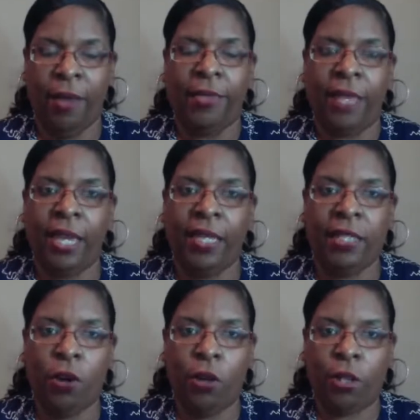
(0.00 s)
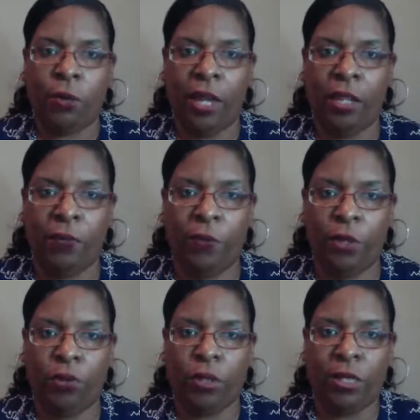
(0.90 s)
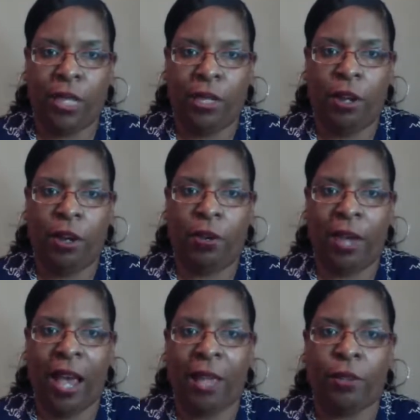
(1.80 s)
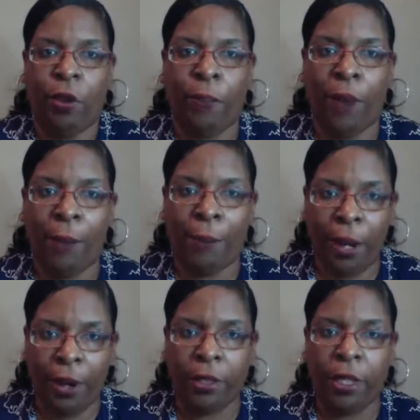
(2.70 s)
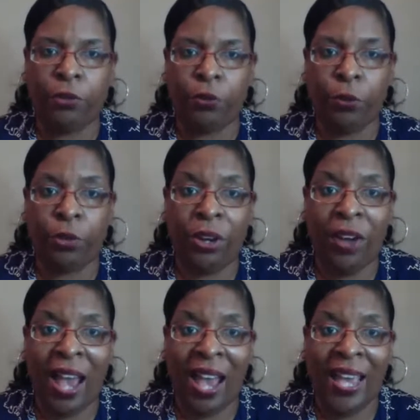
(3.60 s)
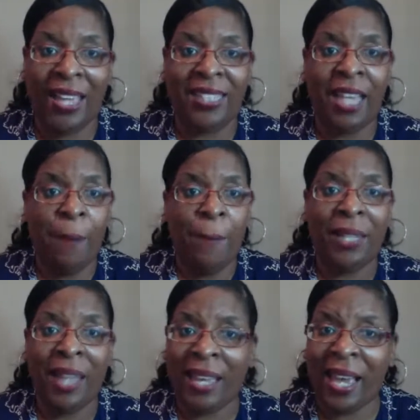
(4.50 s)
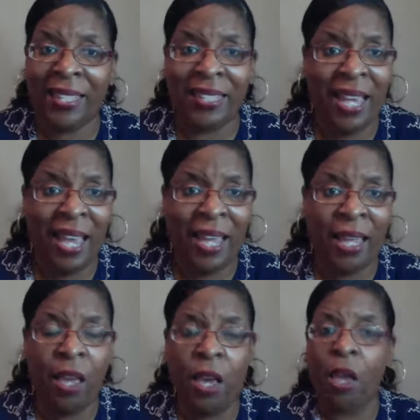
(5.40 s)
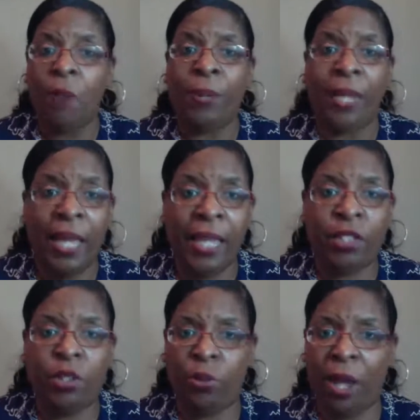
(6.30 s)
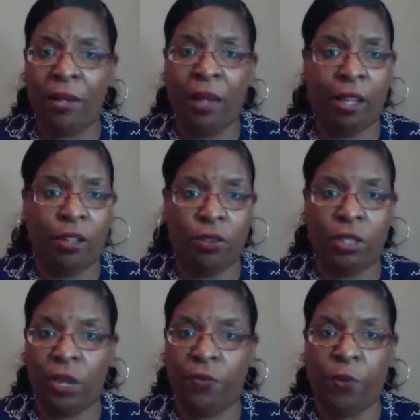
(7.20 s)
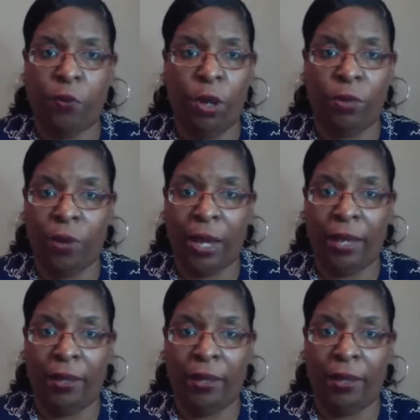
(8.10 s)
These are the individuals that hear God primarily through their eyes. But like I say, please do not lock yourself in one way.